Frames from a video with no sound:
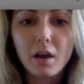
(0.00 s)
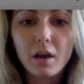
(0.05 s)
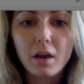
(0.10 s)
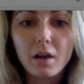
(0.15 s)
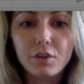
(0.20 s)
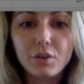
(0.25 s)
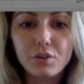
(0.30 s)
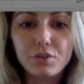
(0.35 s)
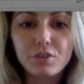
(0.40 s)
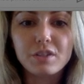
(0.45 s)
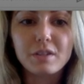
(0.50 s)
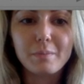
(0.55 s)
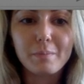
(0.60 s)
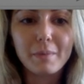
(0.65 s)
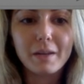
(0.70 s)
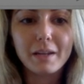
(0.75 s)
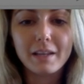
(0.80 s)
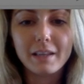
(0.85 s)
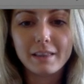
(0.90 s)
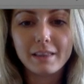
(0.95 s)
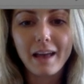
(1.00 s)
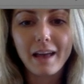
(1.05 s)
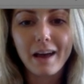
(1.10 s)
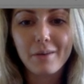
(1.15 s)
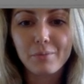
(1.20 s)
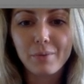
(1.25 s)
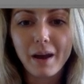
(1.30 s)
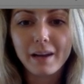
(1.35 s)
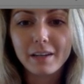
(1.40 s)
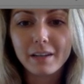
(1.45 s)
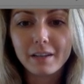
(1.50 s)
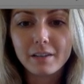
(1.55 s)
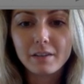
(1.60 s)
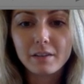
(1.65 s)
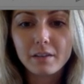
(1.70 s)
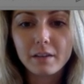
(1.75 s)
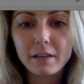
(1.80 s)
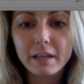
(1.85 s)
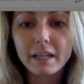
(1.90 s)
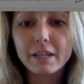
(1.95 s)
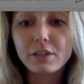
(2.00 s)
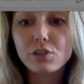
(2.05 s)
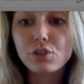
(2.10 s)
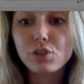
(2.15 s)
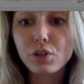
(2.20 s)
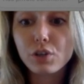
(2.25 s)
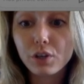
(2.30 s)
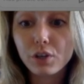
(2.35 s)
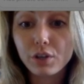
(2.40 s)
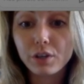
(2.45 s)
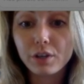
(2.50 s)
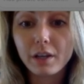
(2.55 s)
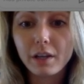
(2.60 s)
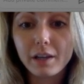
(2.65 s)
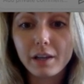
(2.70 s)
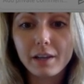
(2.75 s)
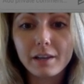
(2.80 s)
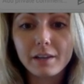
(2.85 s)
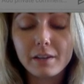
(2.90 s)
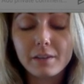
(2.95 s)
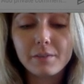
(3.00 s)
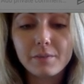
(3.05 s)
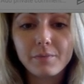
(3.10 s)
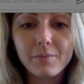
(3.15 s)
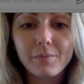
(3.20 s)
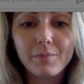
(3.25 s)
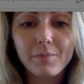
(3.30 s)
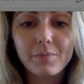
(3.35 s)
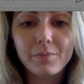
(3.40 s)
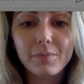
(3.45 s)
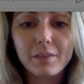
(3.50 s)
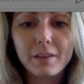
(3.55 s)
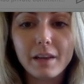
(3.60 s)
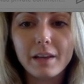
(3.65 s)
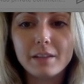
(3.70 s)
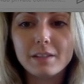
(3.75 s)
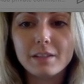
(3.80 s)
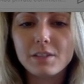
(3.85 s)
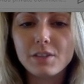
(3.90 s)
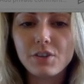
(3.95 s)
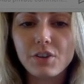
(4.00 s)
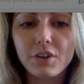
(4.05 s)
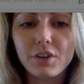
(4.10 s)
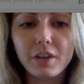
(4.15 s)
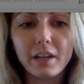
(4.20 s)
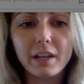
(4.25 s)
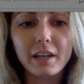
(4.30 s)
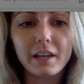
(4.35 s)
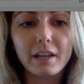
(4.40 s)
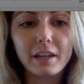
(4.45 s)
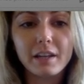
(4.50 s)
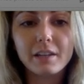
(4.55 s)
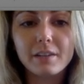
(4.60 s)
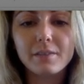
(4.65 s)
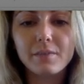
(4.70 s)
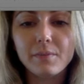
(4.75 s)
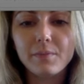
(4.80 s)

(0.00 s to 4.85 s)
You're submitting that writing, click turn in, it's turning it in,